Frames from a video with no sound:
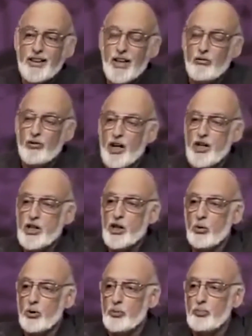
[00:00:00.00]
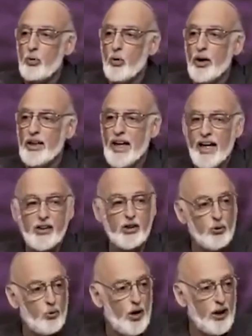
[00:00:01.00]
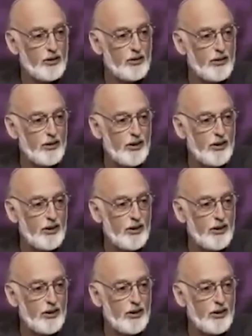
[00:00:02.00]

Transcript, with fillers: that ratio was 0.8 to 1.